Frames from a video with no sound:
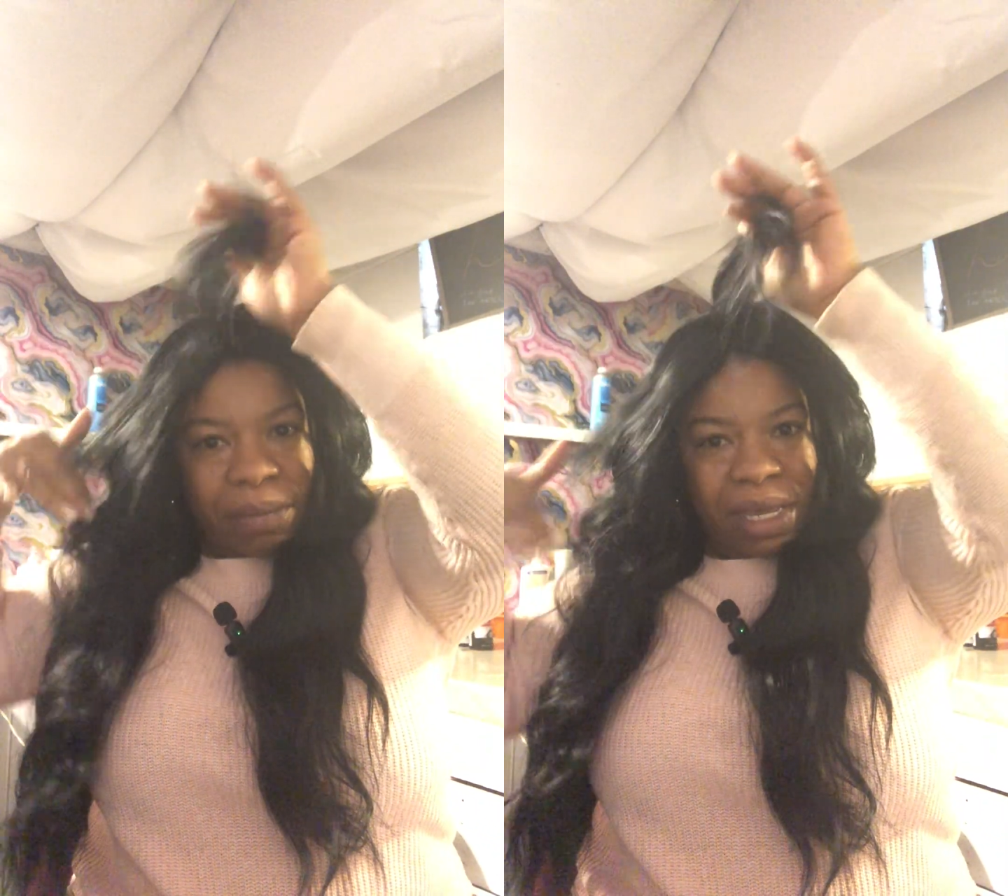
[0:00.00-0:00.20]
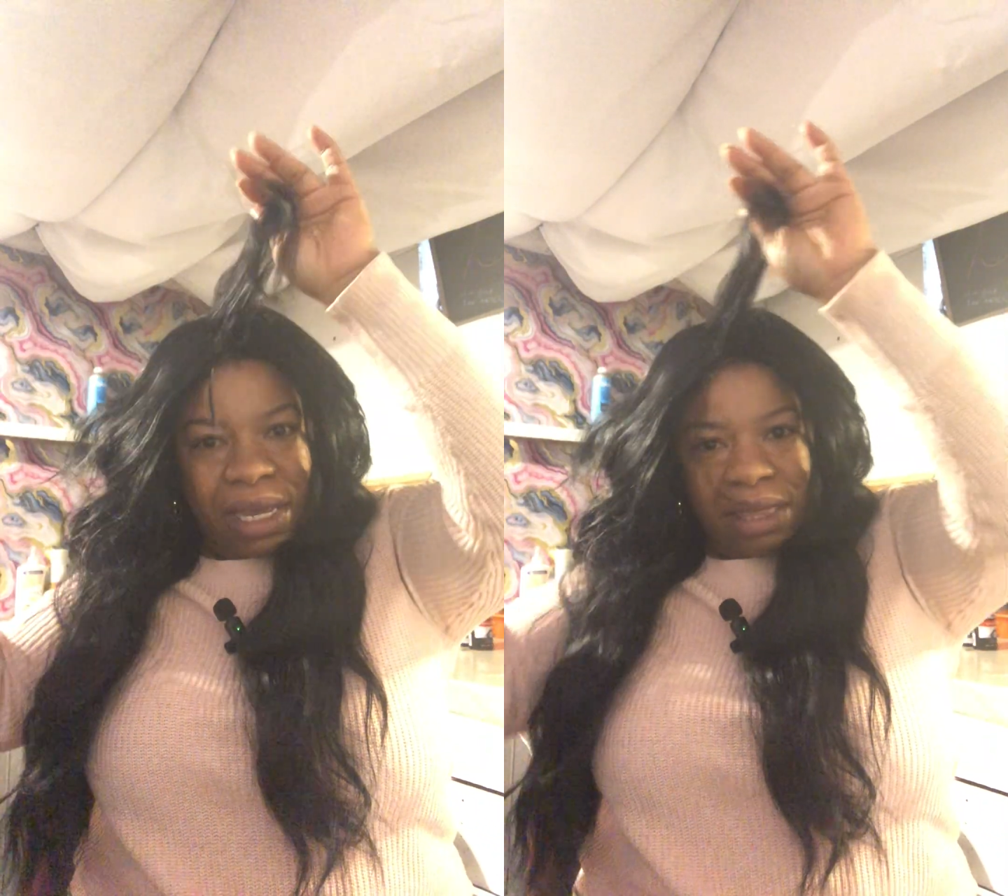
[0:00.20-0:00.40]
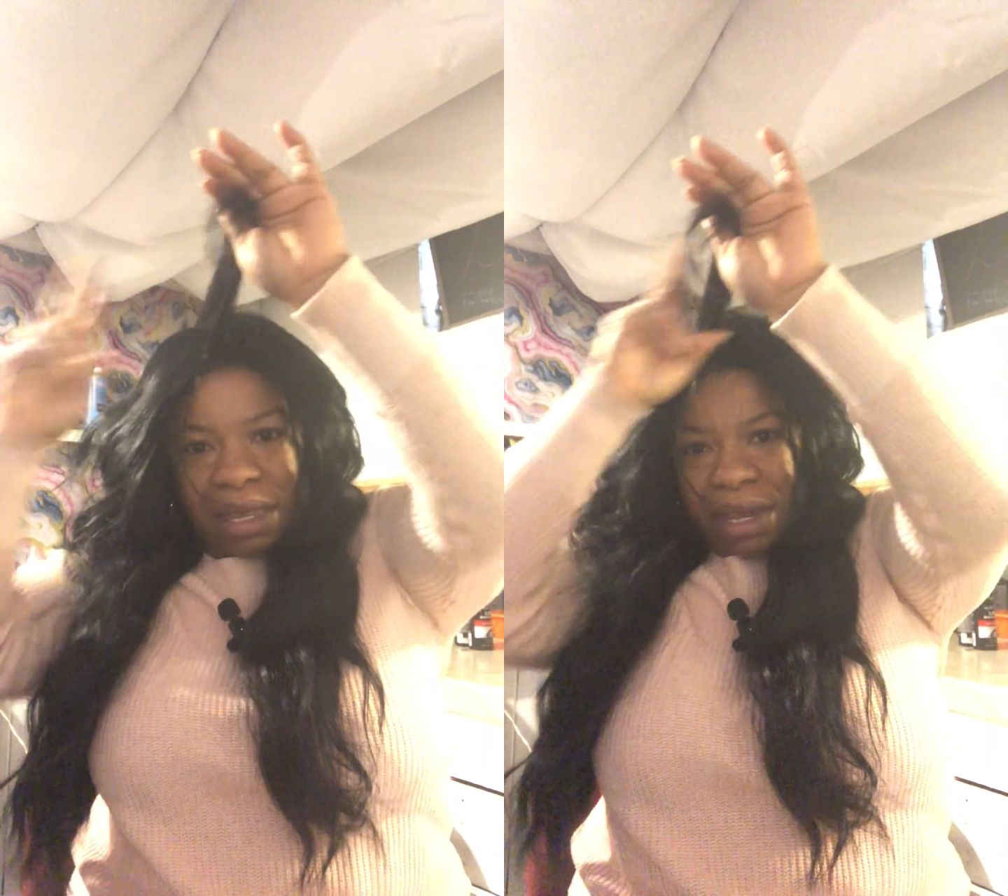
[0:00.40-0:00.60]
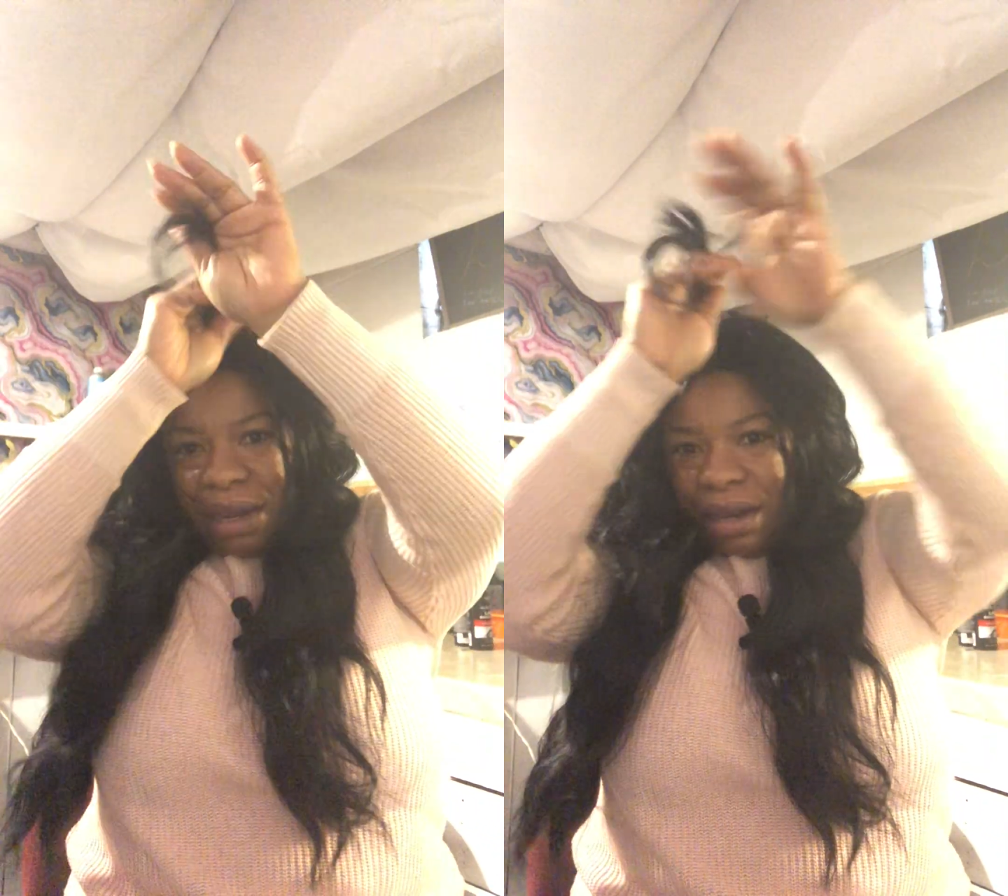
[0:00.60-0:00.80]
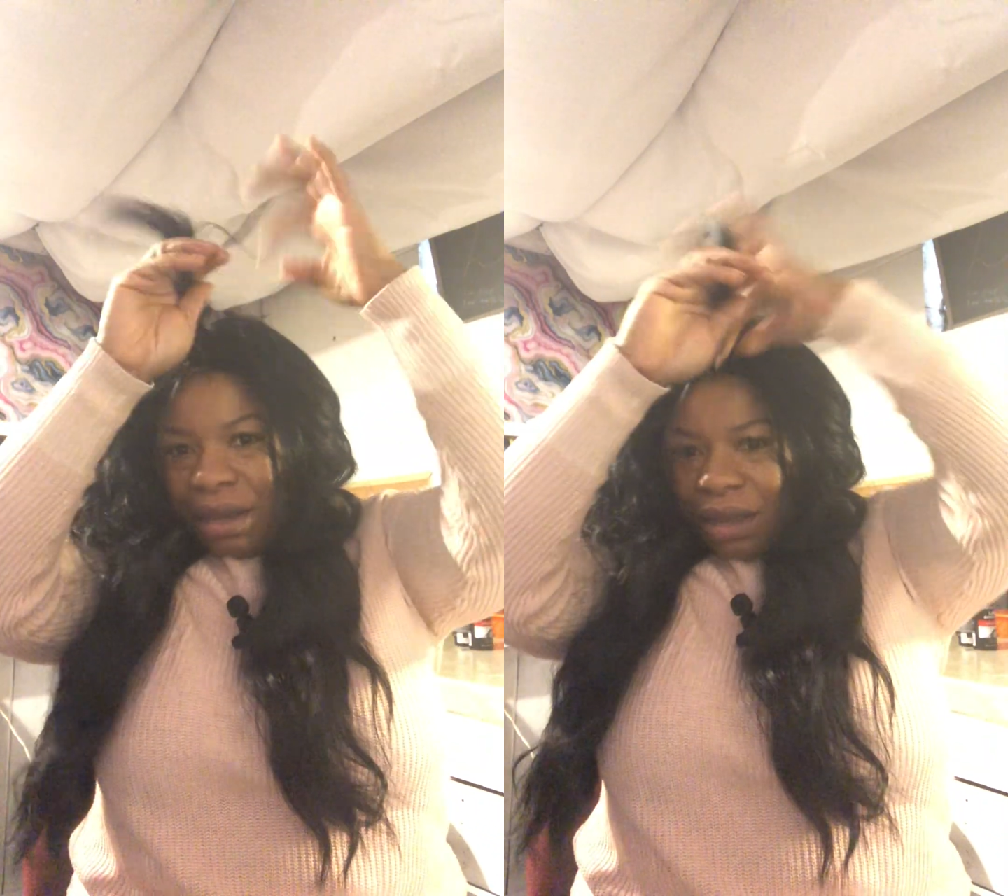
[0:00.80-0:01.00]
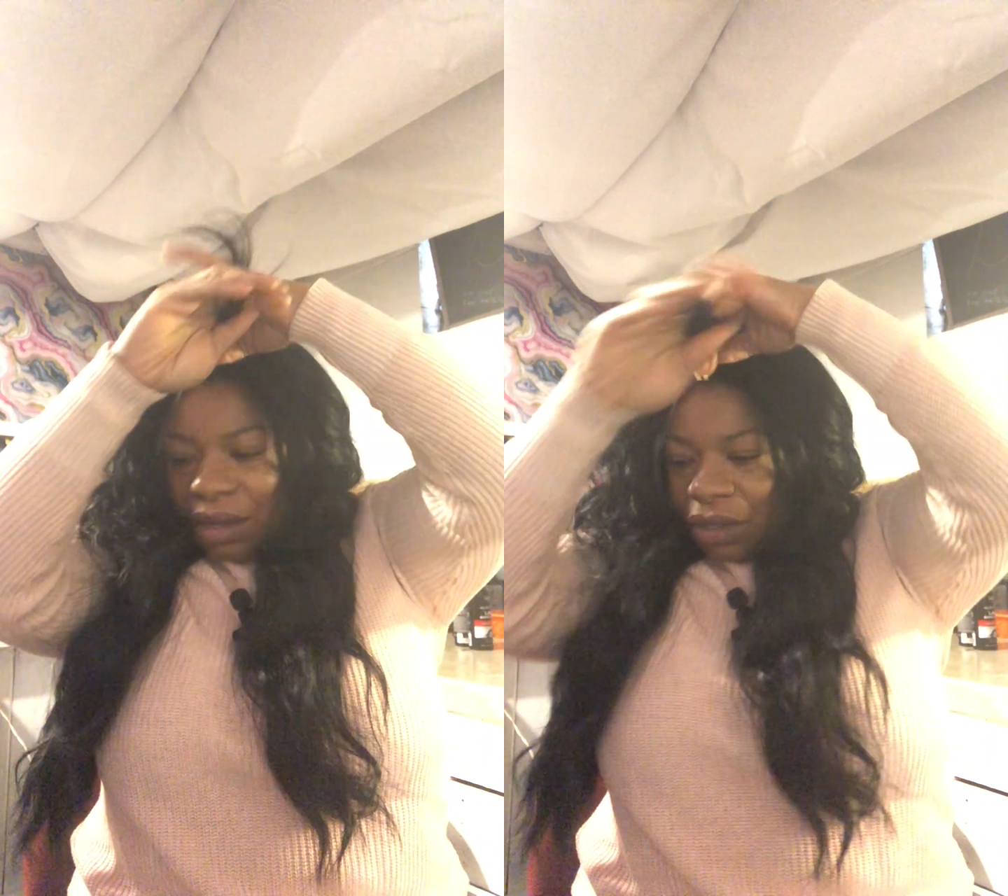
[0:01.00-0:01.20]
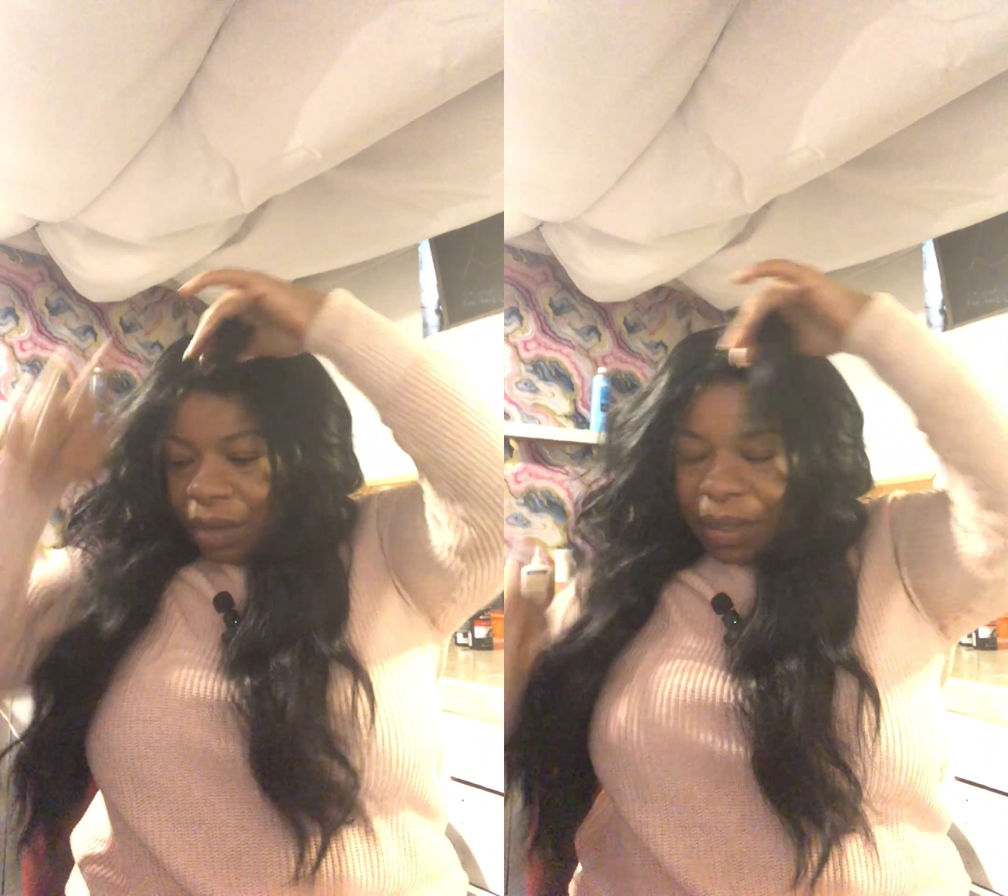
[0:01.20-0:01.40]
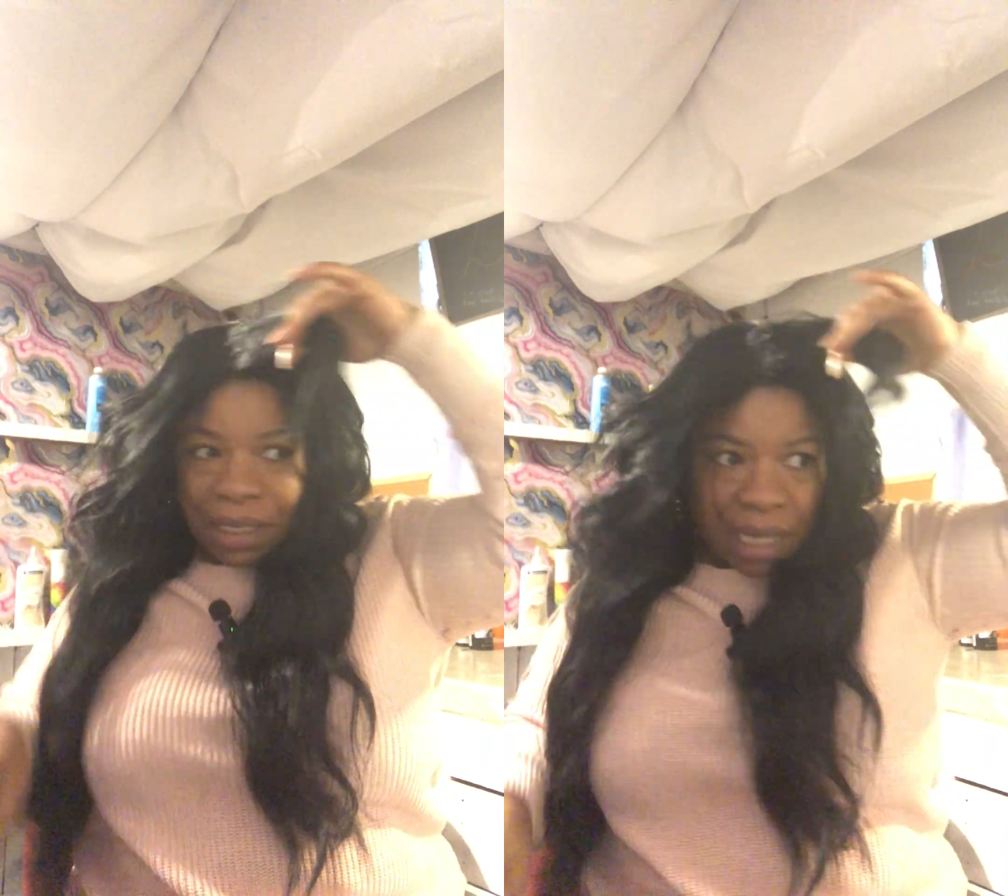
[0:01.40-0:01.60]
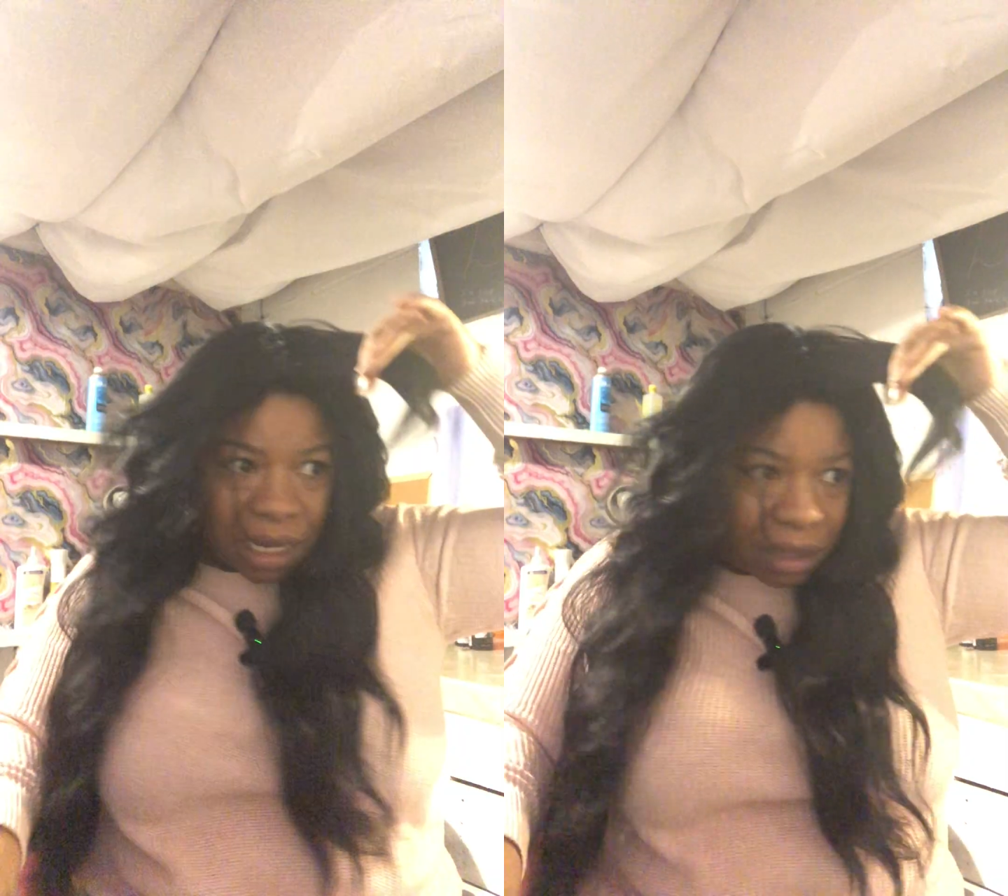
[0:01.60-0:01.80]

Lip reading: me in there. So I'm gonna take